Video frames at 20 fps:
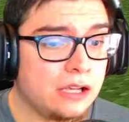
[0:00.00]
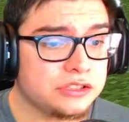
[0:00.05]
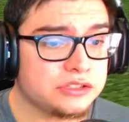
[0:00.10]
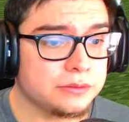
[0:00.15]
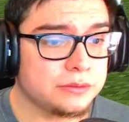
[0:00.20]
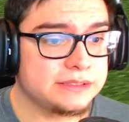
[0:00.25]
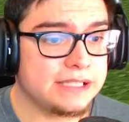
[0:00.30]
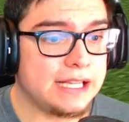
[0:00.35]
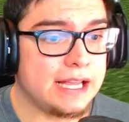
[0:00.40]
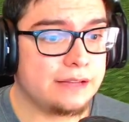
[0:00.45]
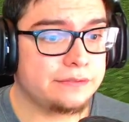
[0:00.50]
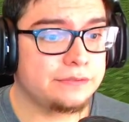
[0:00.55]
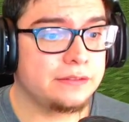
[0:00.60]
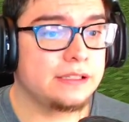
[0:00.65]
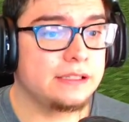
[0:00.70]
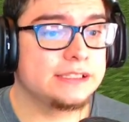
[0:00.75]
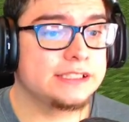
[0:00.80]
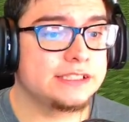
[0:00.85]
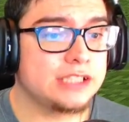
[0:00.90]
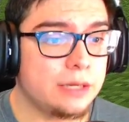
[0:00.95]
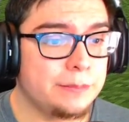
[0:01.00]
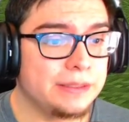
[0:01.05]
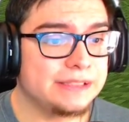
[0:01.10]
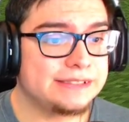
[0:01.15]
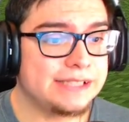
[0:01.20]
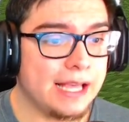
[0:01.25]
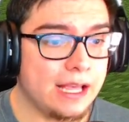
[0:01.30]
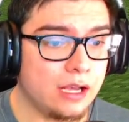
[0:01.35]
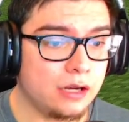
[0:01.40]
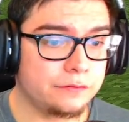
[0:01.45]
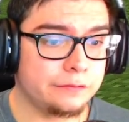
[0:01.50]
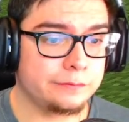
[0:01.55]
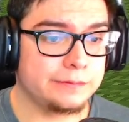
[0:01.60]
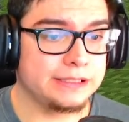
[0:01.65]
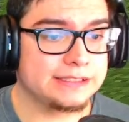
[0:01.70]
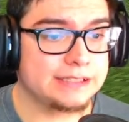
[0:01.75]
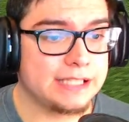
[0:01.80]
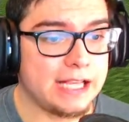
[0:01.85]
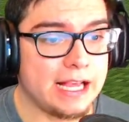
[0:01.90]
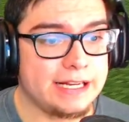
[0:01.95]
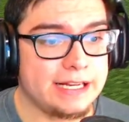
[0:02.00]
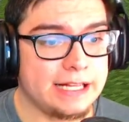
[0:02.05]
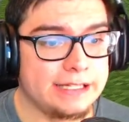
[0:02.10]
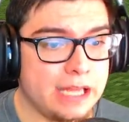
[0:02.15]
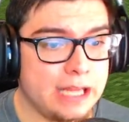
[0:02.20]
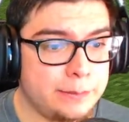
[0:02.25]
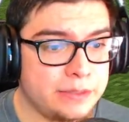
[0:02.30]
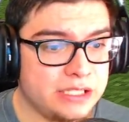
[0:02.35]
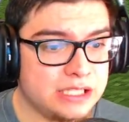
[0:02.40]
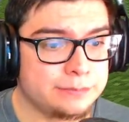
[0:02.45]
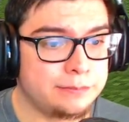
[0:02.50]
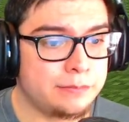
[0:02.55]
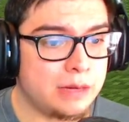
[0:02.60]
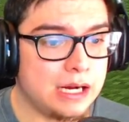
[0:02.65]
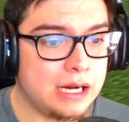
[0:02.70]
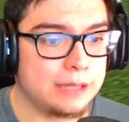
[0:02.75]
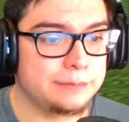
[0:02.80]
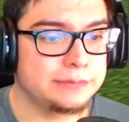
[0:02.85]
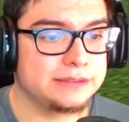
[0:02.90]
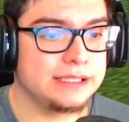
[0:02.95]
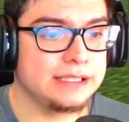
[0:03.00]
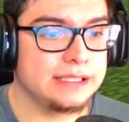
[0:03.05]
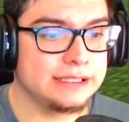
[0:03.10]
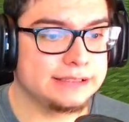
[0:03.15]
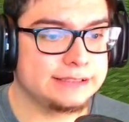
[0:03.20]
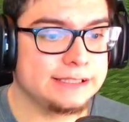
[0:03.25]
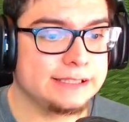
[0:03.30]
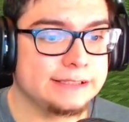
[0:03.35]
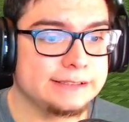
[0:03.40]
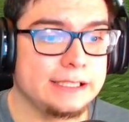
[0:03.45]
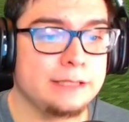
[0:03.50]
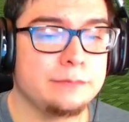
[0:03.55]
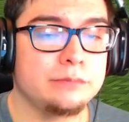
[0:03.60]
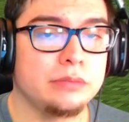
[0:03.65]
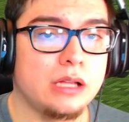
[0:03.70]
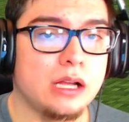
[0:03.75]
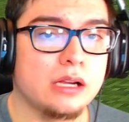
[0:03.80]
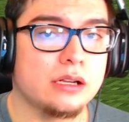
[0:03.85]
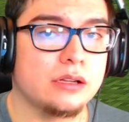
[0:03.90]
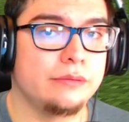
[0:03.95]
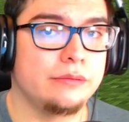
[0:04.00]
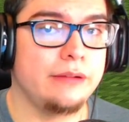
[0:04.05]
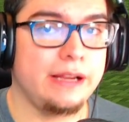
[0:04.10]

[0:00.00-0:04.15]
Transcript: HAILSTORM staff summons hell from the sky that damages mobs in a 16-block